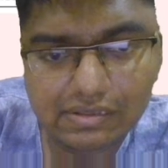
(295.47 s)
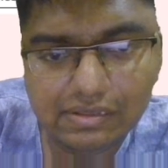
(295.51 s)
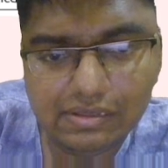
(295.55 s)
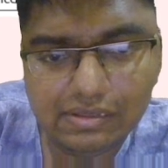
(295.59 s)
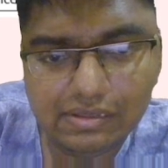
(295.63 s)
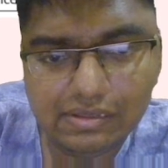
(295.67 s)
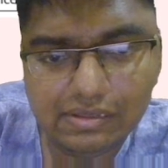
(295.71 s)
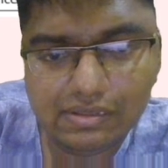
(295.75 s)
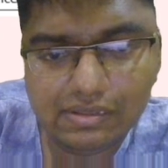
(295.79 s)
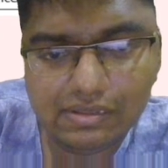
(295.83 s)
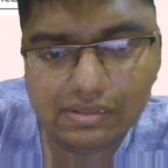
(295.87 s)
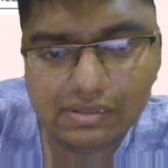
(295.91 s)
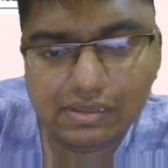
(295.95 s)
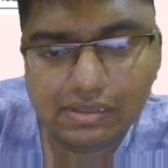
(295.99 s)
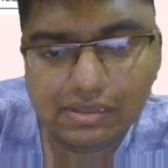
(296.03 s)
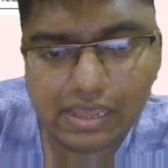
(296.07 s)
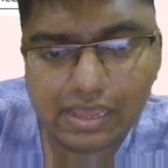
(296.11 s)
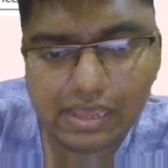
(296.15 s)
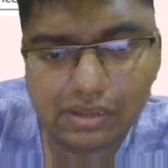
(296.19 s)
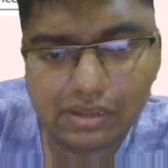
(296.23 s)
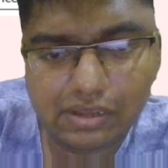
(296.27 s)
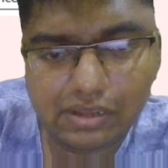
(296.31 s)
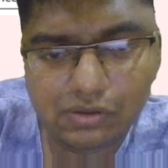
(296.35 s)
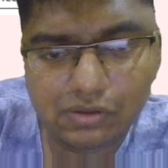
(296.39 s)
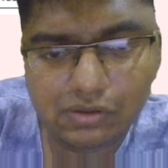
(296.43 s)
encoding
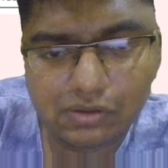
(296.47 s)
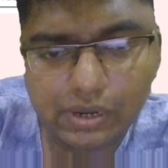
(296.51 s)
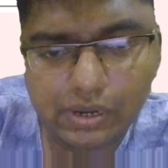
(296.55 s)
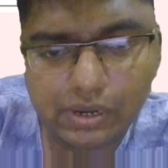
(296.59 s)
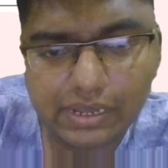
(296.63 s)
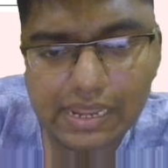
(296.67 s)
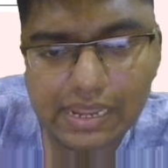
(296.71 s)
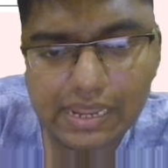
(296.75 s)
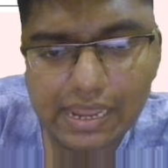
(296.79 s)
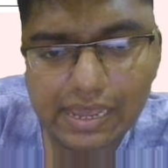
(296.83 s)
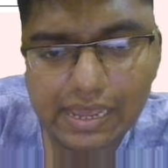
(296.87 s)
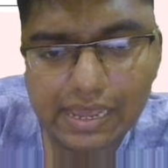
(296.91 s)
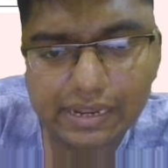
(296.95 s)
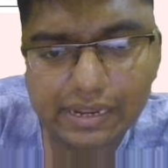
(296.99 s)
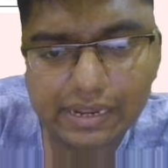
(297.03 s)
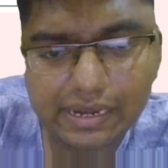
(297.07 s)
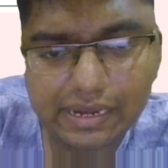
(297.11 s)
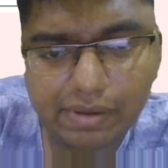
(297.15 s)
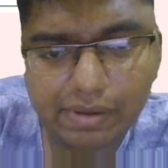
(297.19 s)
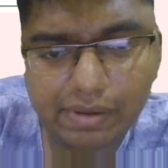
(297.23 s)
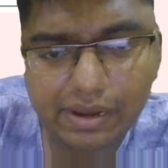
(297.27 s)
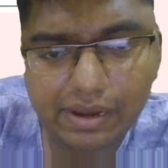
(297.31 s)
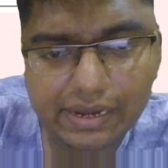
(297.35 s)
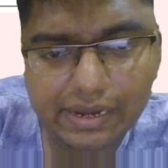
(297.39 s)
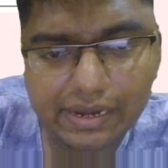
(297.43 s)
an RNA binding.
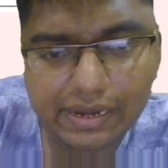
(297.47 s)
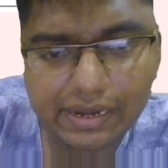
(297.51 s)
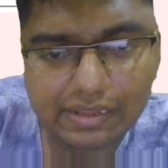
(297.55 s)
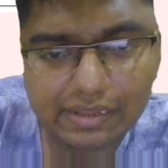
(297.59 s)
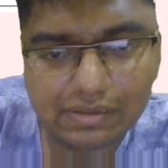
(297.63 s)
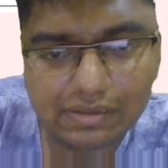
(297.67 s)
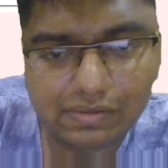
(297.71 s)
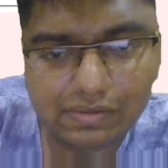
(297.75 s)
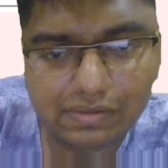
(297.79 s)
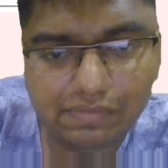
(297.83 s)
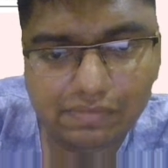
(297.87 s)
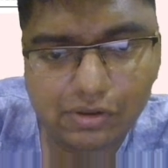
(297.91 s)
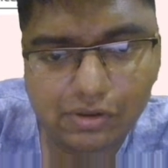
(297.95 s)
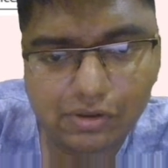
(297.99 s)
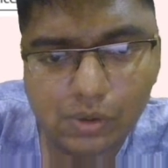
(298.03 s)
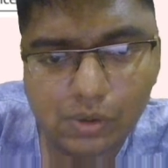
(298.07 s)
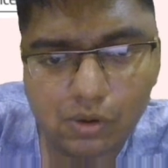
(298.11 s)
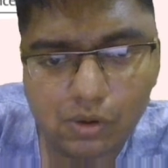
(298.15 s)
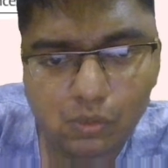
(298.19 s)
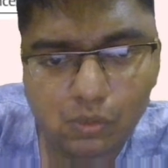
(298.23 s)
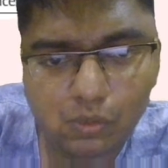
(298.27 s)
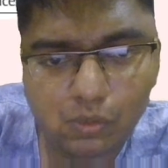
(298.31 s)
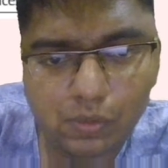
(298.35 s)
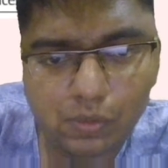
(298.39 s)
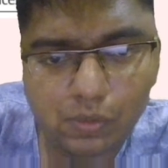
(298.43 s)
We know
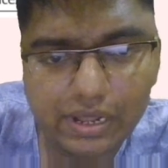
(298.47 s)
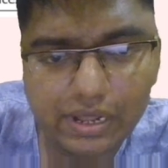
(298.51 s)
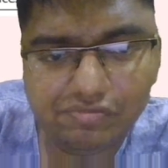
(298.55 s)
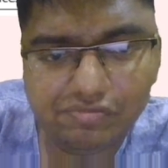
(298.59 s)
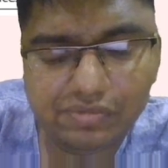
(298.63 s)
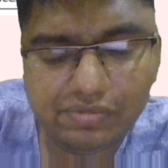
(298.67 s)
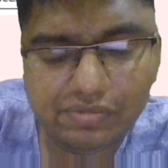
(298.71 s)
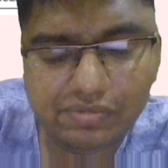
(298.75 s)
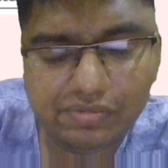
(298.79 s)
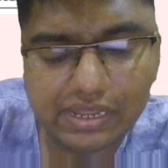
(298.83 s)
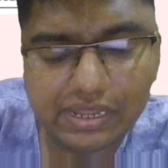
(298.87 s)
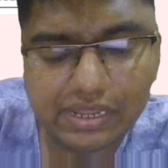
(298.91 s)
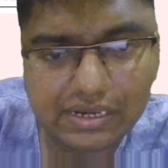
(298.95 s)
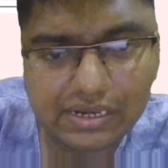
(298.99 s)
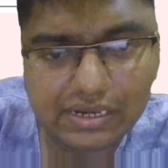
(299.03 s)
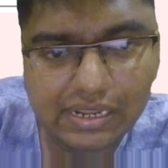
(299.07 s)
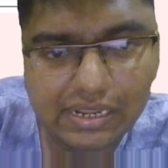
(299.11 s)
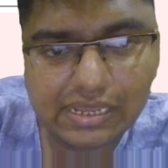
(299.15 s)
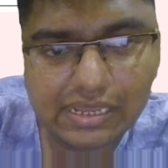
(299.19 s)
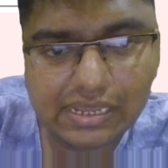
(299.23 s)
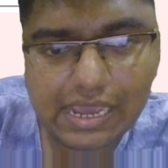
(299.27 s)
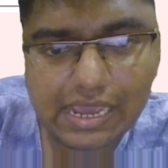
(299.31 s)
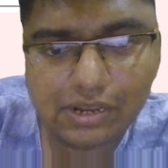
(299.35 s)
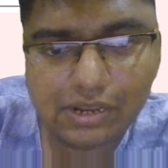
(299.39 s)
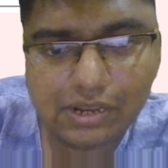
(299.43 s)
ORF1 and
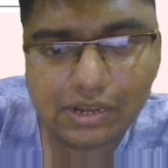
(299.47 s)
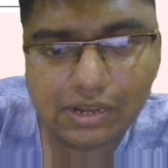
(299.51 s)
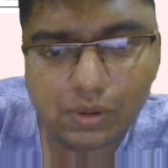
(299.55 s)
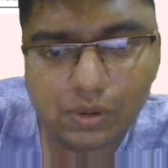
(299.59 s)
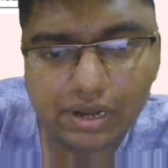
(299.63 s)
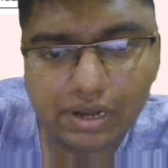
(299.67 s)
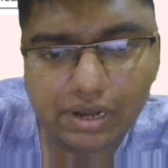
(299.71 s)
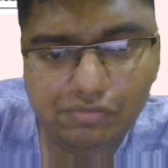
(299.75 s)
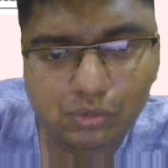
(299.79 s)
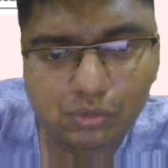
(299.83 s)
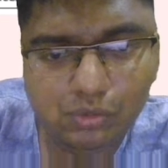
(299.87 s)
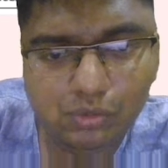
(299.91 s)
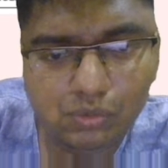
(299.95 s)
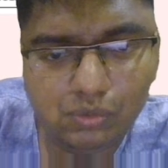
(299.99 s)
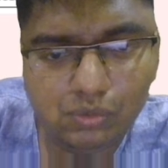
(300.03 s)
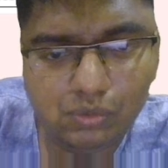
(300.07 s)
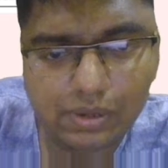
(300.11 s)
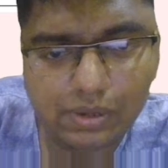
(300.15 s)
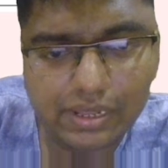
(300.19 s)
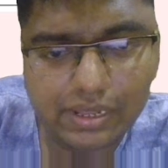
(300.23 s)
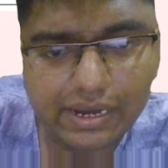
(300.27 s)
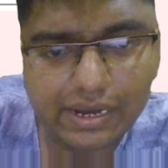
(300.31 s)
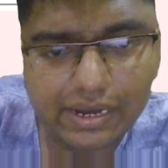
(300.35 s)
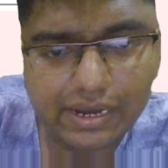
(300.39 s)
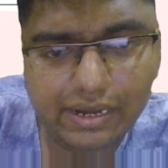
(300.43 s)
ORF2, right?
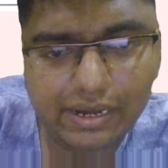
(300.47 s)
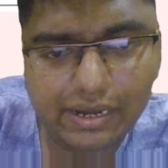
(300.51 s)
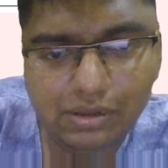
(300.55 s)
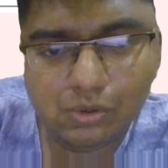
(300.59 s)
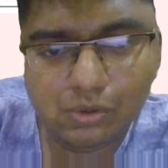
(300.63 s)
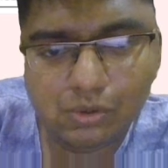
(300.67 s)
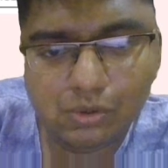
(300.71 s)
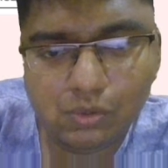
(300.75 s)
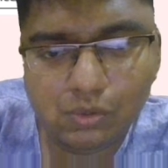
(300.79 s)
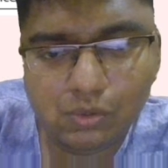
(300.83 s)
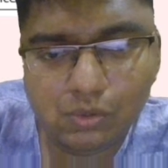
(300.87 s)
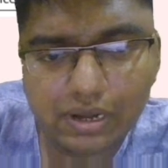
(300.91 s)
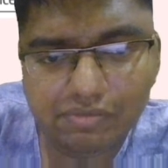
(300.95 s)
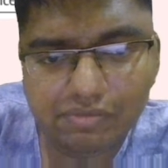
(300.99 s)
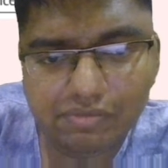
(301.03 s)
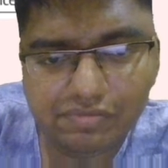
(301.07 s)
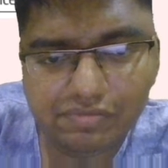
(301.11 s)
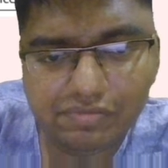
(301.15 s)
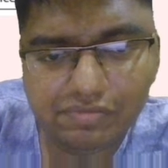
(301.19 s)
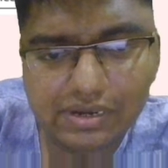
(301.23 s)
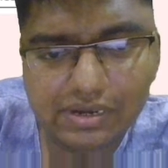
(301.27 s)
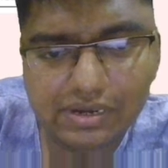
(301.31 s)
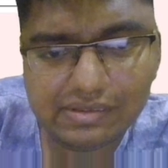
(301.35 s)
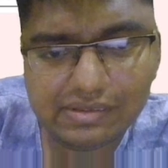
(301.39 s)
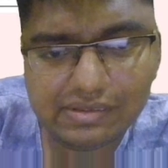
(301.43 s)
ORF1 is RNA
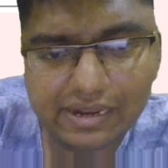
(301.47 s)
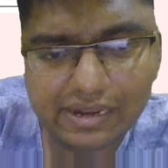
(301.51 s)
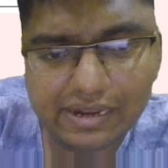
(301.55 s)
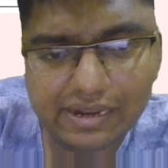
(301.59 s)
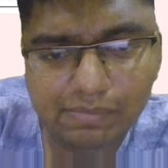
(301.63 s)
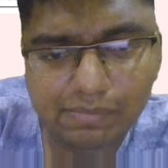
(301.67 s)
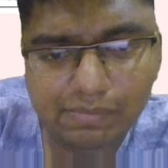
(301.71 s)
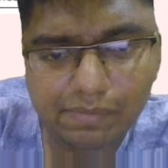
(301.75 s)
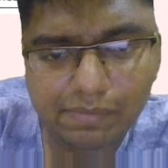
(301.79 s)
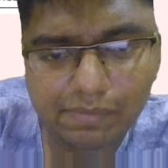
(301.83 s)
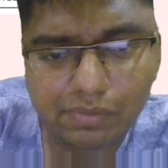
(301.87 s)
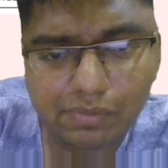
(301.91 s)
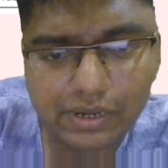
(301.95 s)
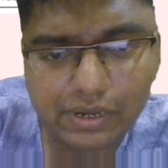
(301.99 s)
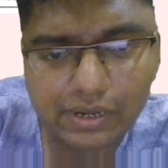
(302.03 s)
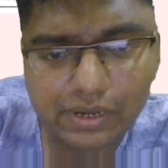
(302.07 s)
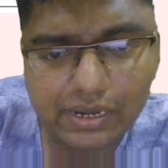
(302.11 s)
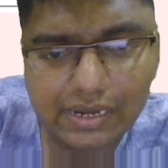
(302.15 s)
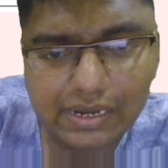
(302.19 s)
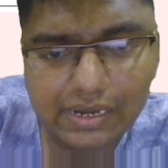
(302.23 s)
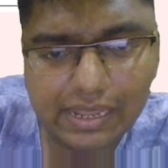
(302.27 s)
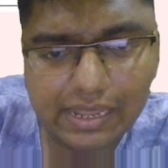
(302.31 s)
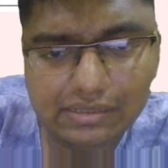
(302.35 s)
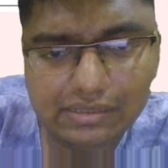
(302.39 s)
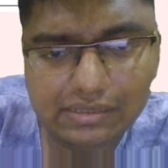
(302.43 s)
binding protein and
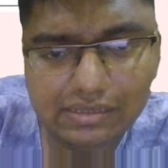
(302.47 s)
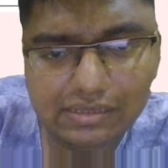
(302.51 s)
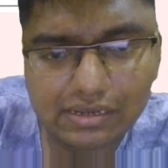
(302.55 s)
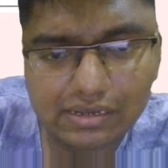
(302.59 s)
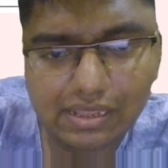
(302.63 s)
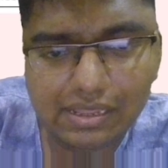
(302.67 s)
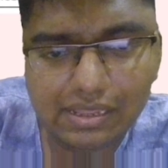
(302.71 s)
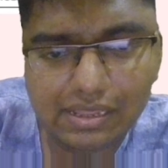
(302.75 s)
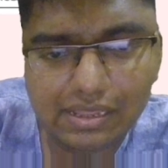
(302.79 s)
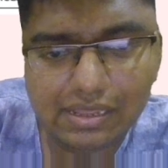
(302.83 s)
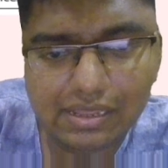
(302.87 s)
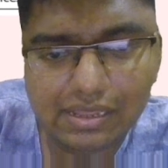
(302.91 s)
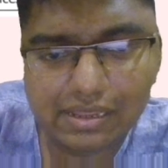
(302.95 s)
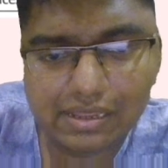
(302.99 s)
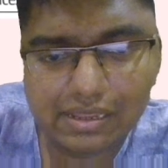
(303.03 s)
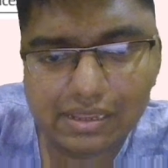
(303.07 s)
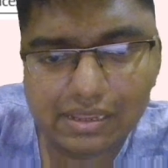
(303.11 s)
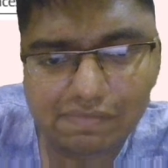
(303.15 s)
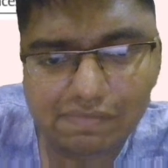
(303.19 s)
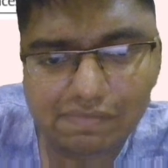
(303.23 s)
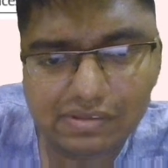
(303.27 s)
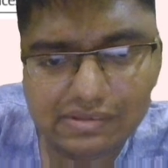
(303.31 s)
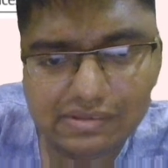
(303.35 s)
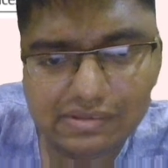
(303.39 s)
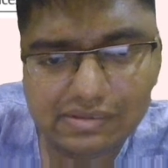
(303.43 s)
reverse
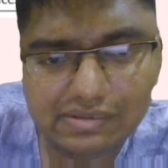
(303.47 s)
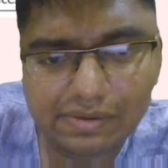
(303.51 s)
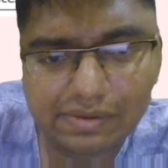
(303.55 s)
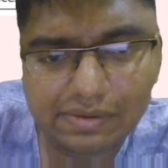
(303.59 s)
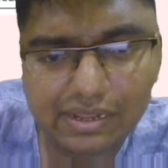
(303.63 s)
transcriptase